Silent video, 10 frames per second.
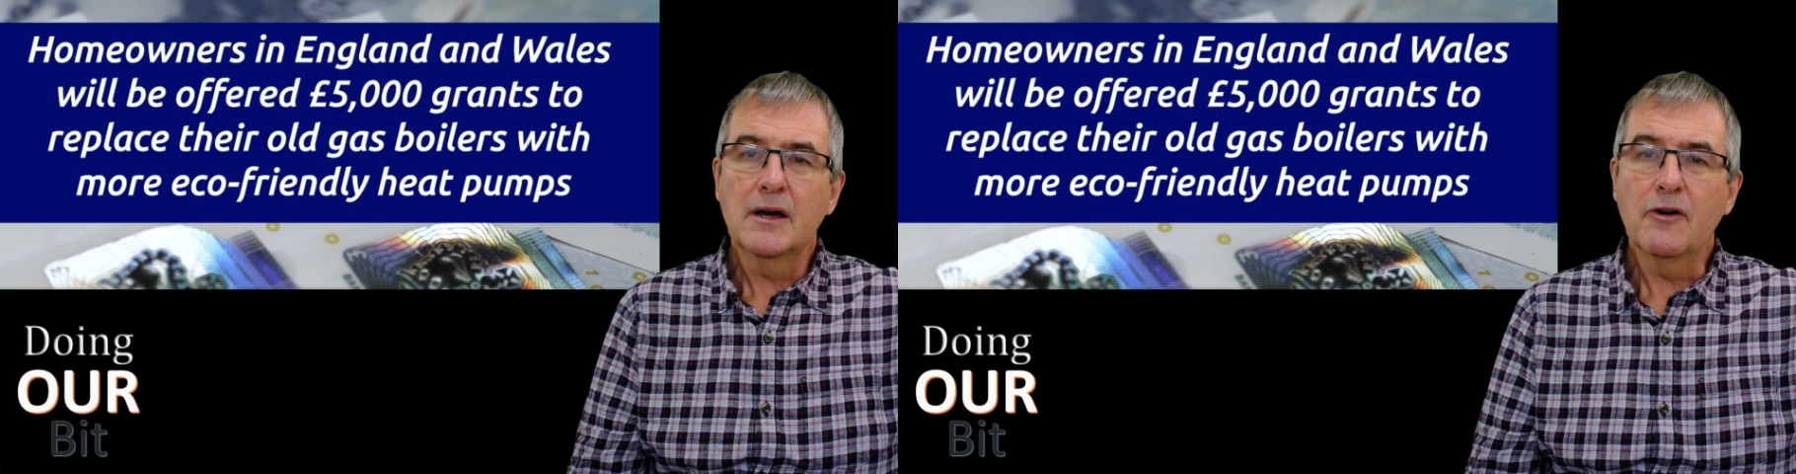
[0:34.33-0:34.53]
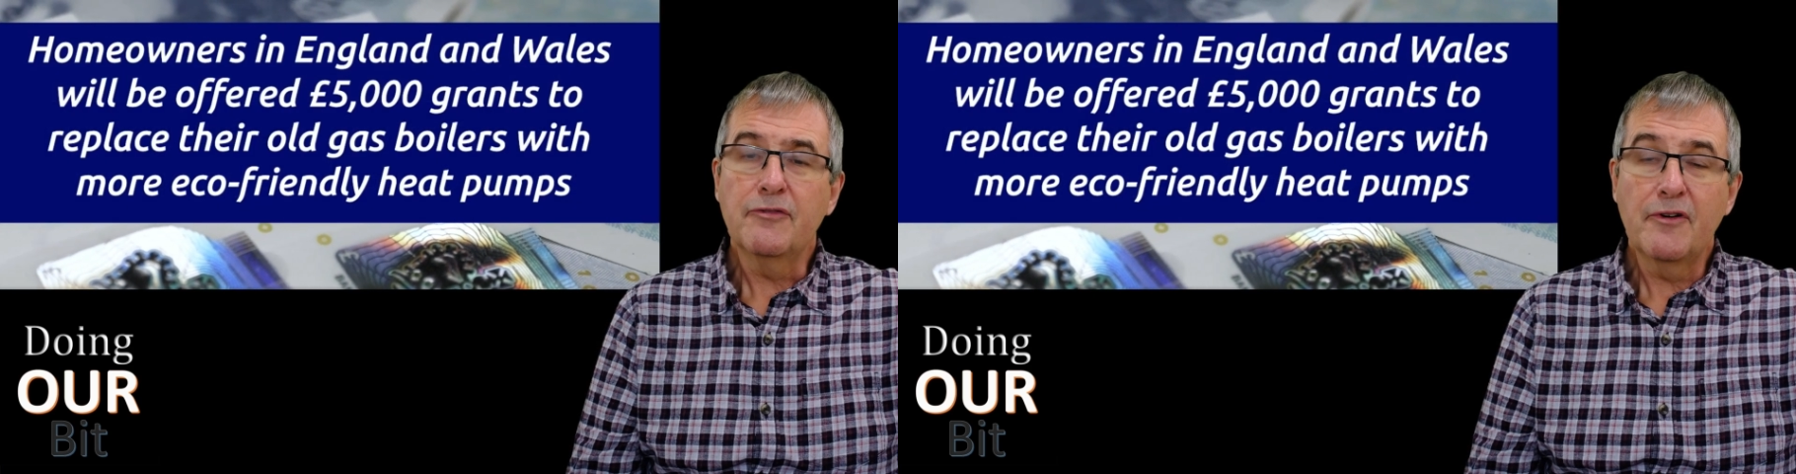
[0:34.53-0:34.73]

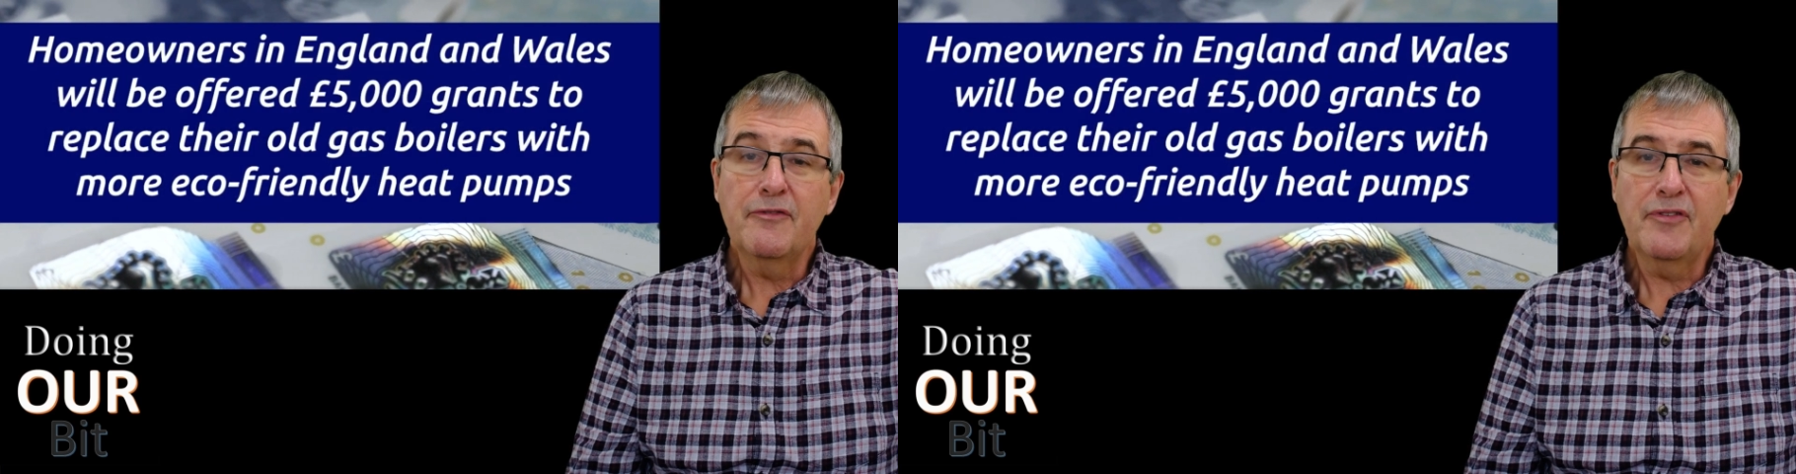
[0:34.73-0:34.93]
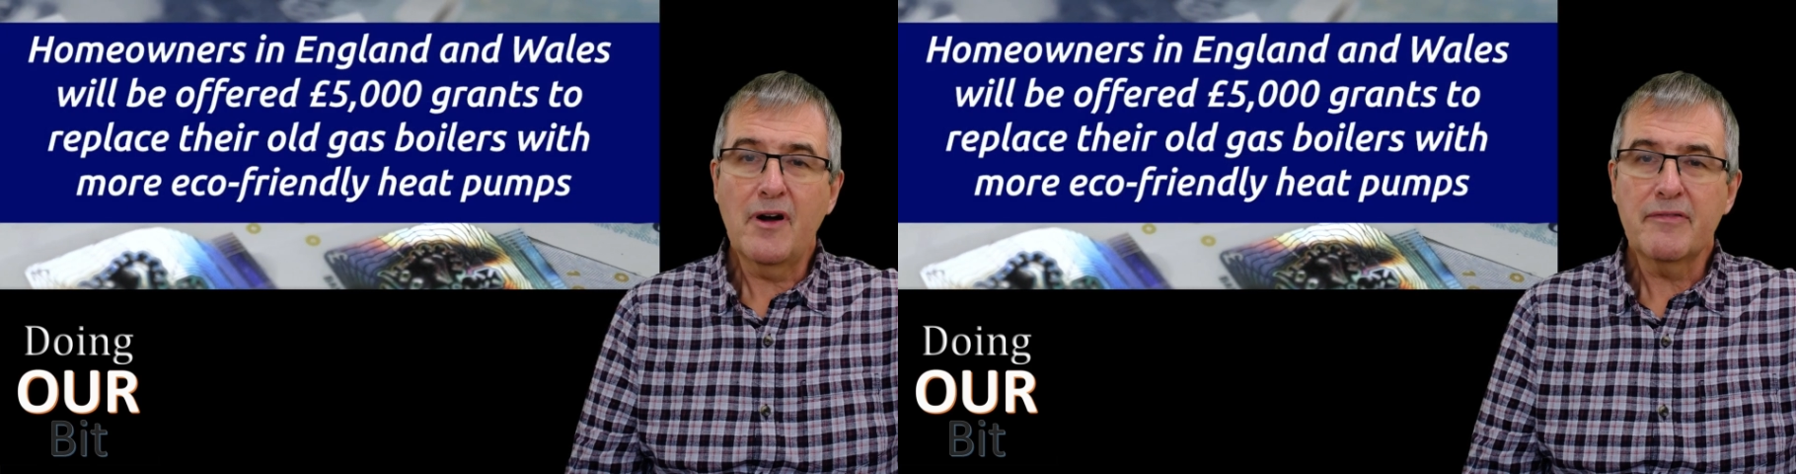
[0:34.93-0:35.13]
of
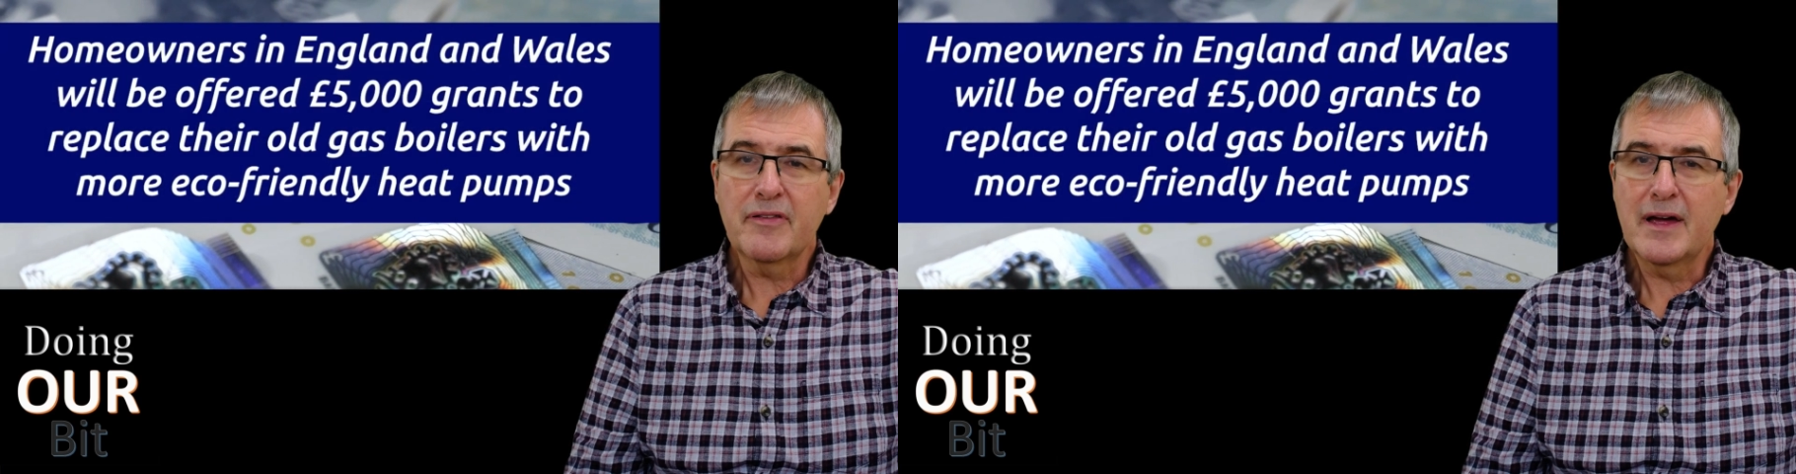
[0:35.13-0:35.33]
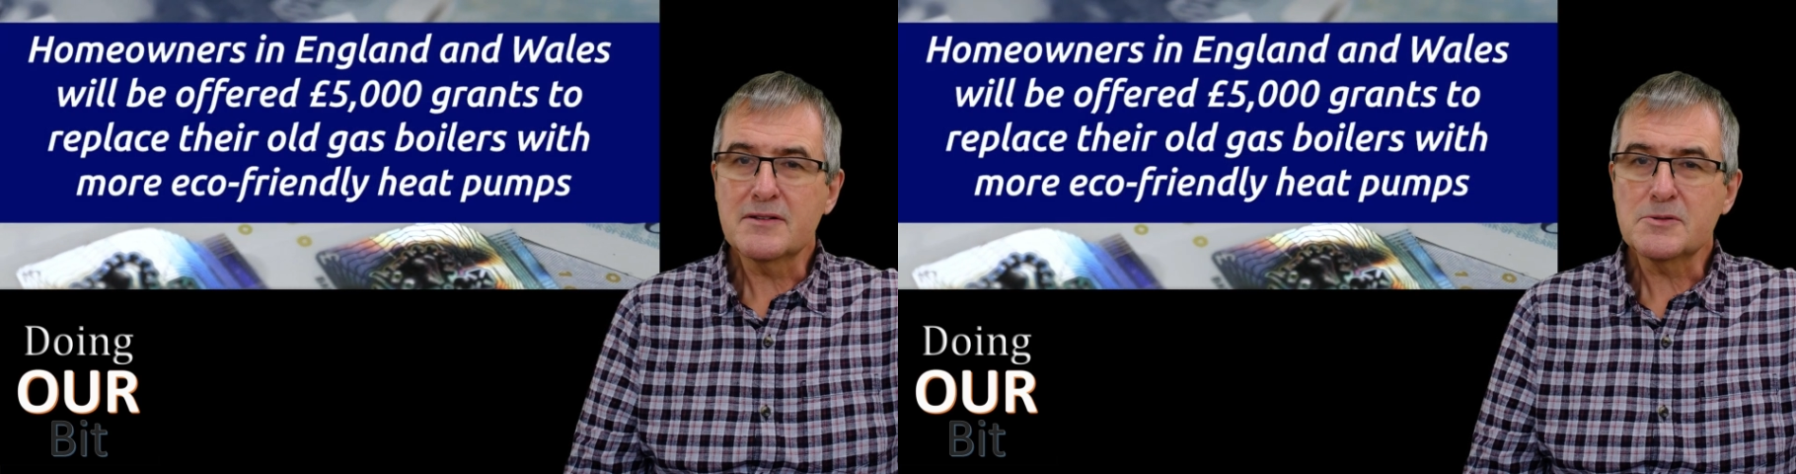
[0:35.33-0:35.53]

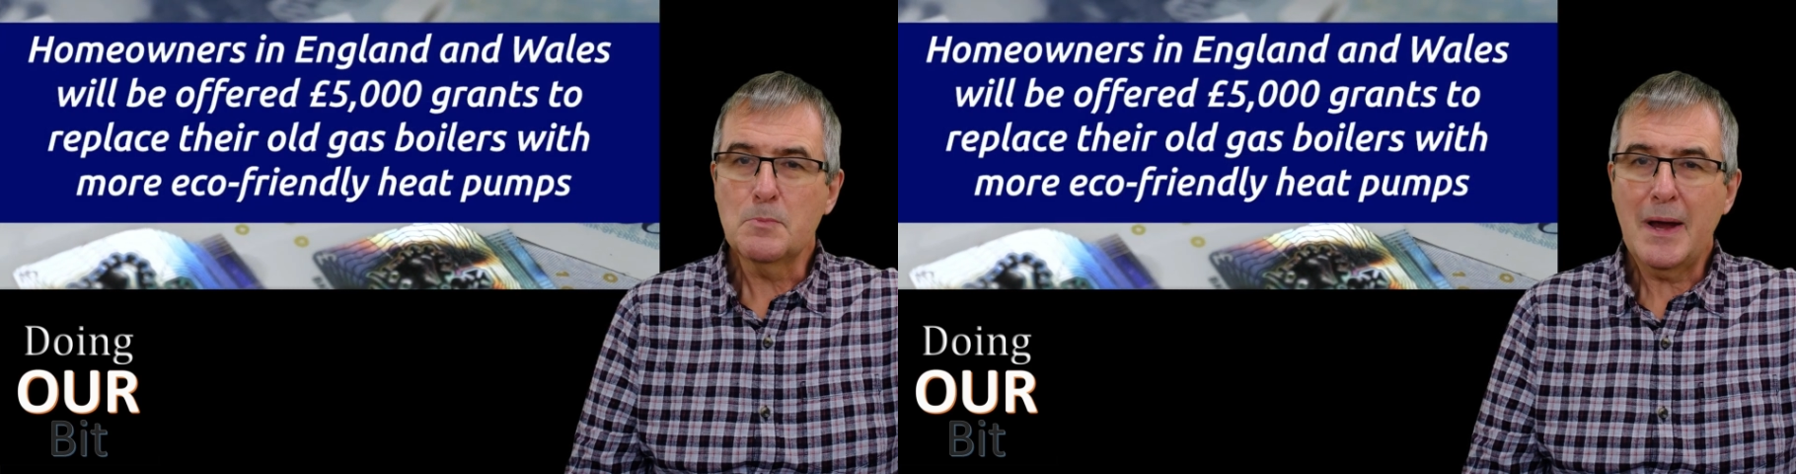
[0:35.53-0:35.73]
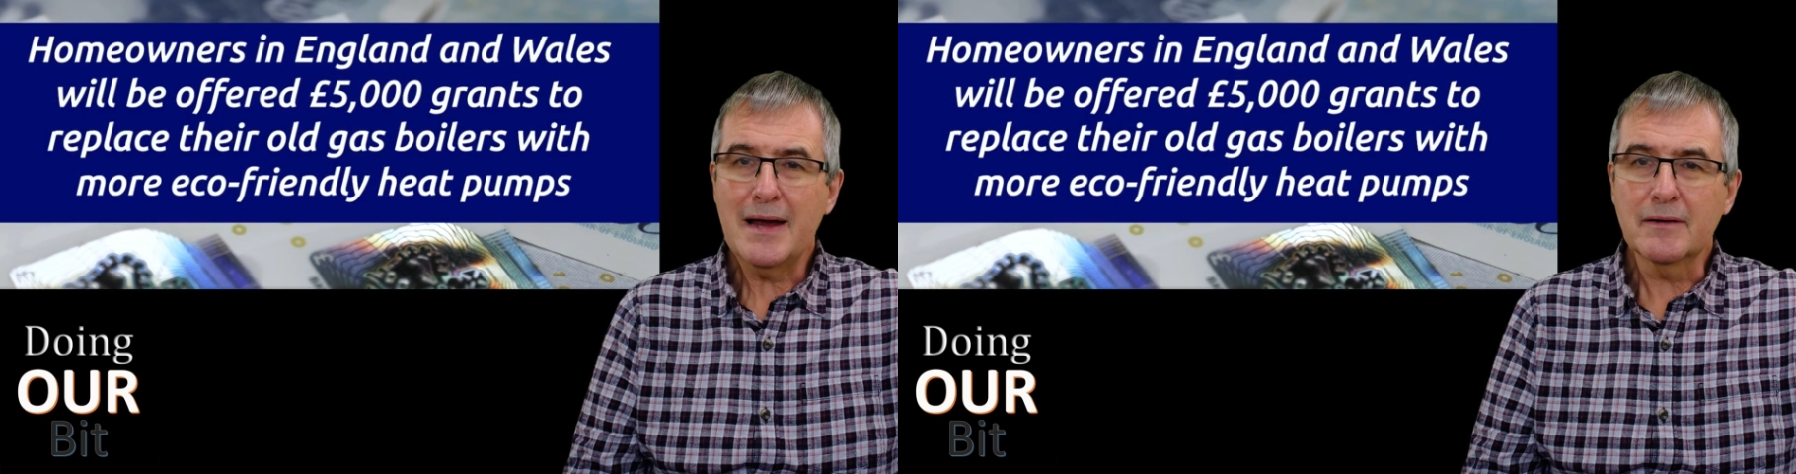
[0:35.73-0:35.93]

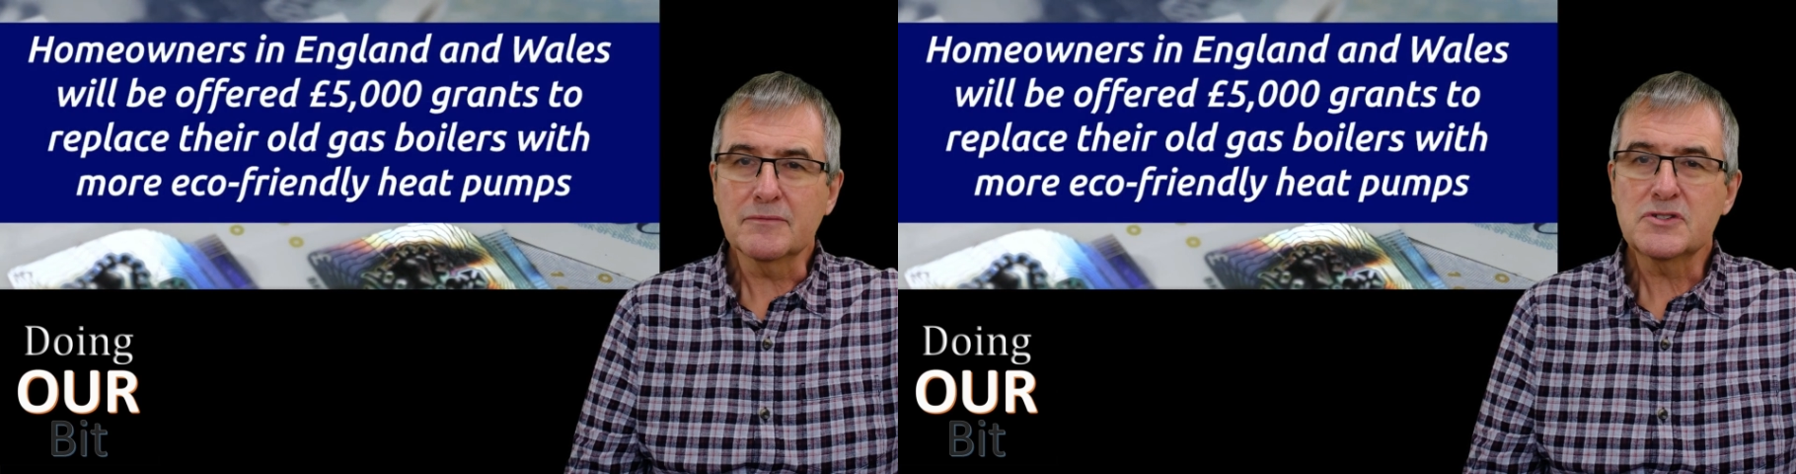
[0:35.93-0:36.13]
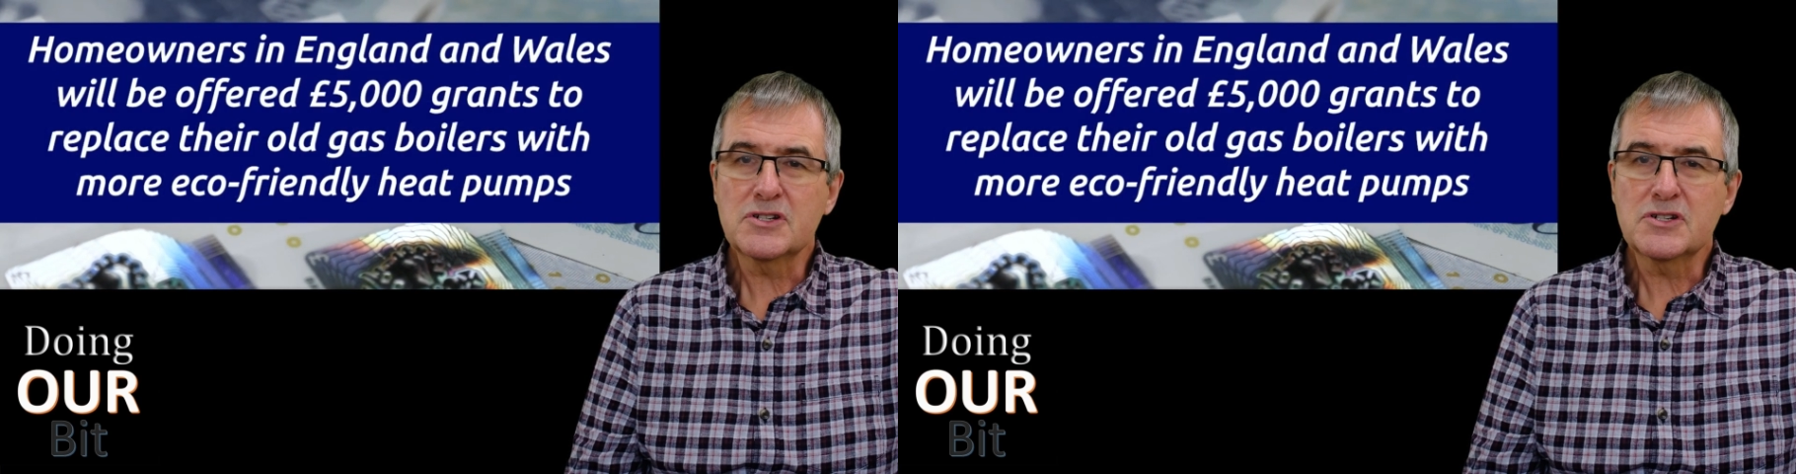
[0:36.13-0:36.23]
£5,000